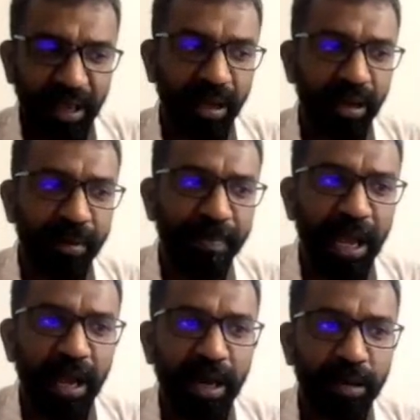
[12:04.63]
our
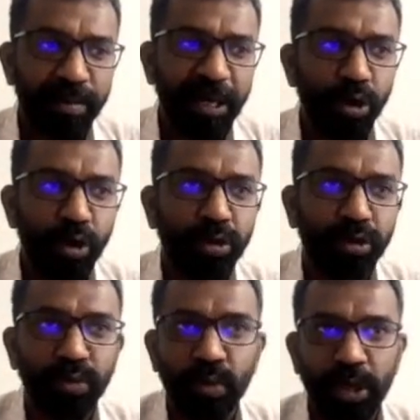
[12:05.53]
urban growth
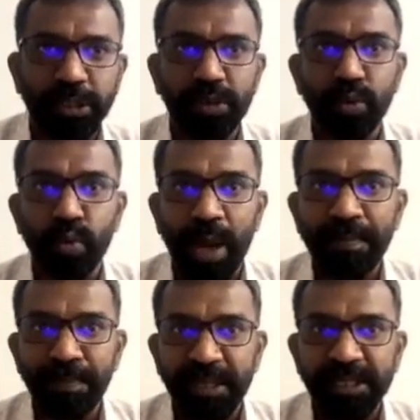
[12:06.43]
was
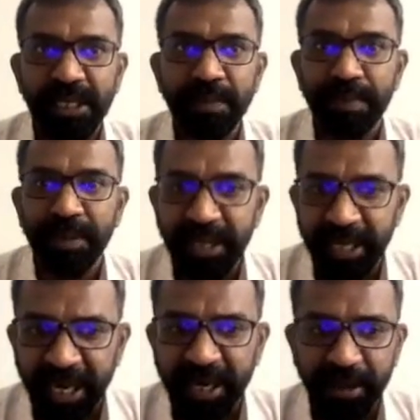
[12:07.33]
1% per
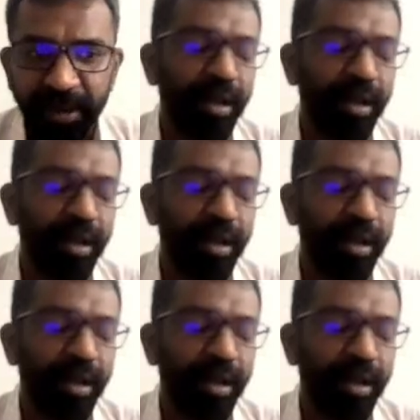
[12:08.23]
decade.